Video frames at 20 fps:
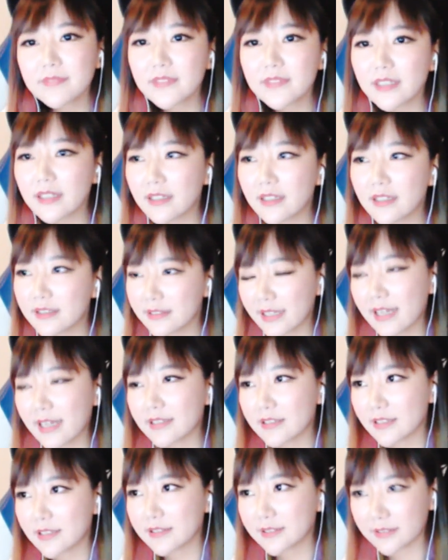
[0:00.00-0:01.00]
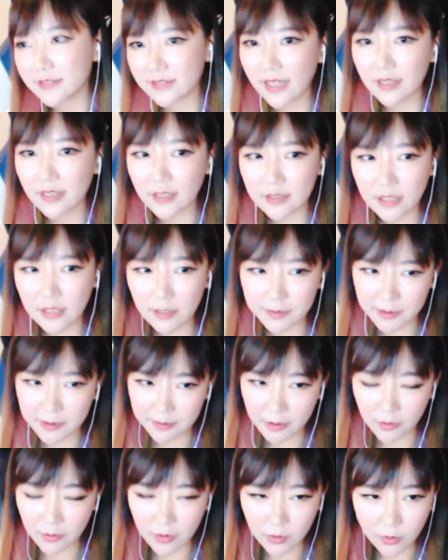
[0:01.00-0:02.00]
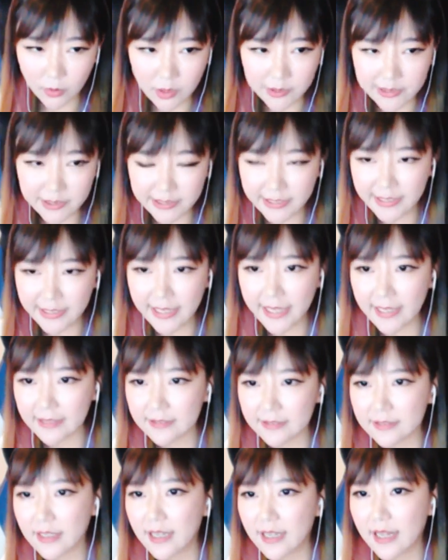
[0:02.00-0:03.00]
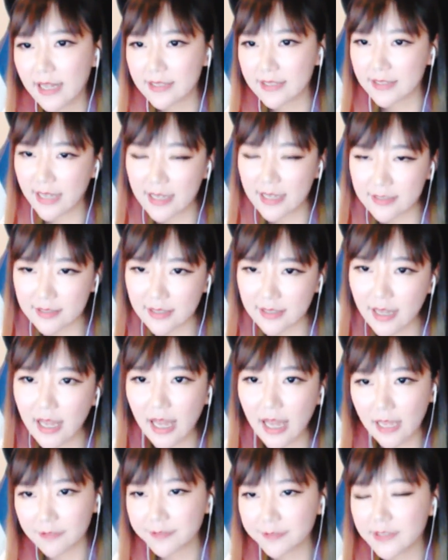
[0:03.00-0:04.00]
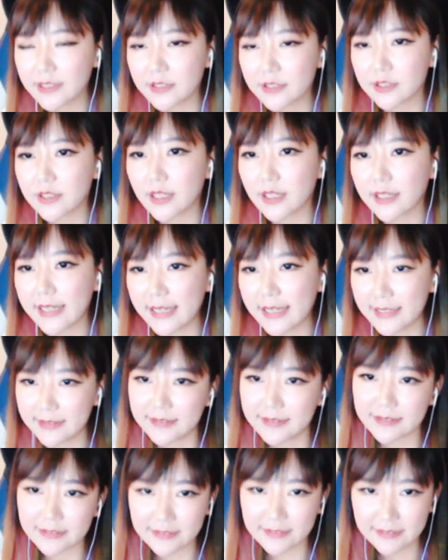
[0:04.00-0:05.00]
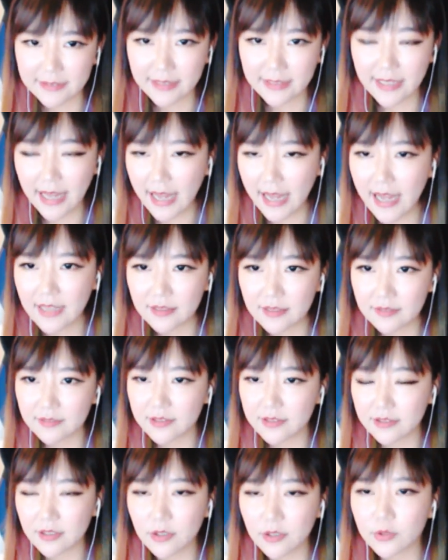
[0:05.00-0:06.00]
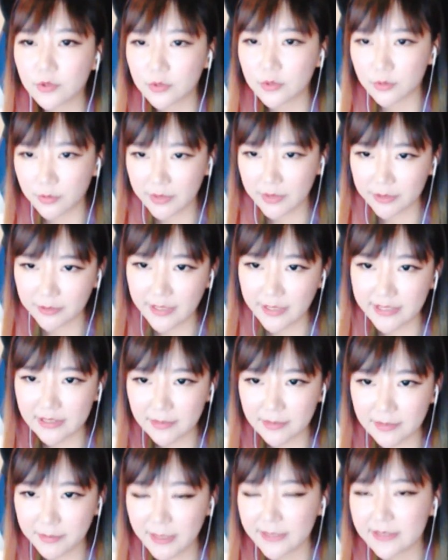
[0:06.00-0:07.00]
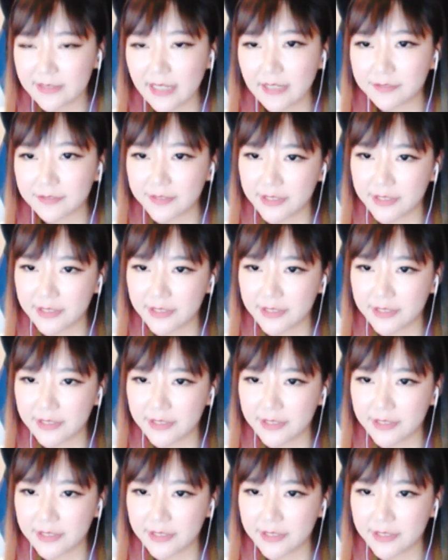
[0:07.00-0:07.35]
yeah, just a lot of people were watching, and at last I finished at 8. I had so good win rate, but I finished